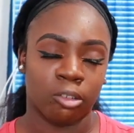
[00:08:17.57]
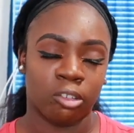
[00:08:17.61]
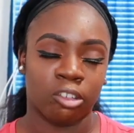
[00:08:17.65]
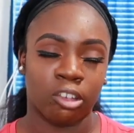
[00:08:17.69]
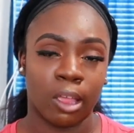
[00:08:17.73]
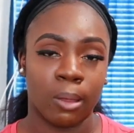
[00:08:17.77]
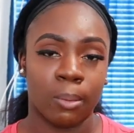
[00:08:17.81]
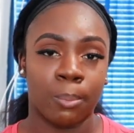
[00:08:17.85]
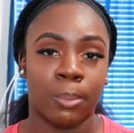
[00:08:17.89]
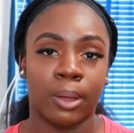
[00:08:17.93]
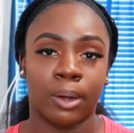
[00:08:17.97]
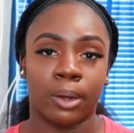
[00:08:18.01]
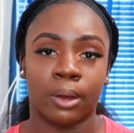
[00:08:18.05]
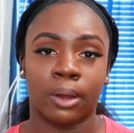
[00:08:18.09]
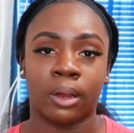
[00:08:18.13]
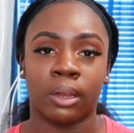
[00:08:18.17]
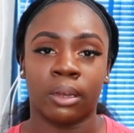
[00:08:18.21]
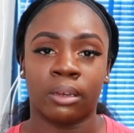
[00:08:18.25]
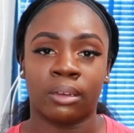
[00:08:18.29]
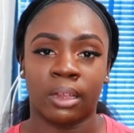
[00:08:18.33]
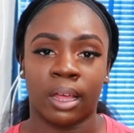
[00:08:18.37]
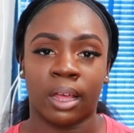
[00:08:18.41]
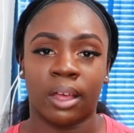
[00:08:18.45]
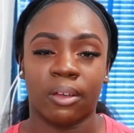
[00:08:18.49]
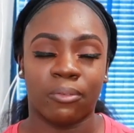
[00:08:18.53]
Shea
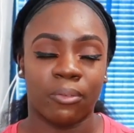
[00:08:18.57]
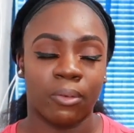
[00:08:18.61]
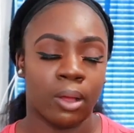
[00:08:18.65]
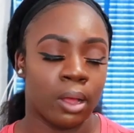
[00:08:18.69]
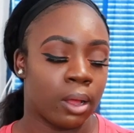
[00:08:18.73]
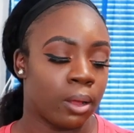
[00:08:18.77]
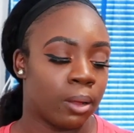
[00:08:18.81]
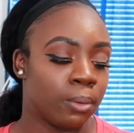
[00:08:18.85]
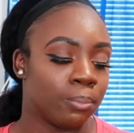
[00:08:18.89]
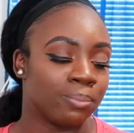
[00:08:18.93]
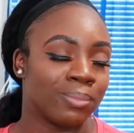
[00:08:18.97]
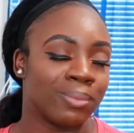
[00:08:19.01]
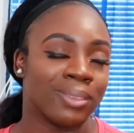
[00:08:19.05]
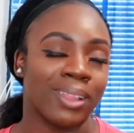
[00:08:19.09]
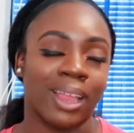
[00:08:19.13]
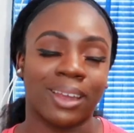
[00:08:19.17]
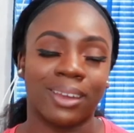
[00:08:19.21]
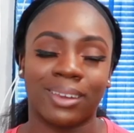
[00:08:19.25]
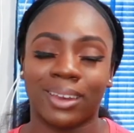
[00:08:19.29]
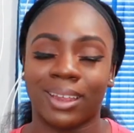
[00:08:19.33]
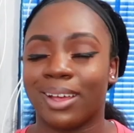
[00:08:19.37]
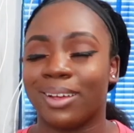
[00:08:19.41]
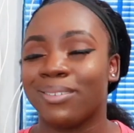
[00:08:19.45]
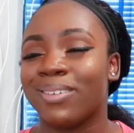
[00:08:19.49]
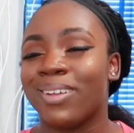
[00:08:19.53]
Butter Dove, um,
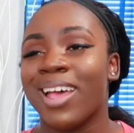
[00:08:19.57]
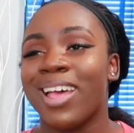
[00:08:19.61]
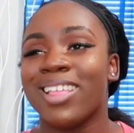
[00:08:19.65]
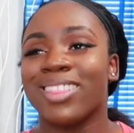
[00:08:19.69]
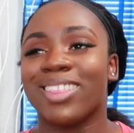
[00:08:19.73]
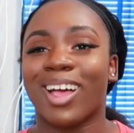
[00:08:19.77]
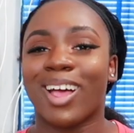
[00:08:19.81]
not Dove,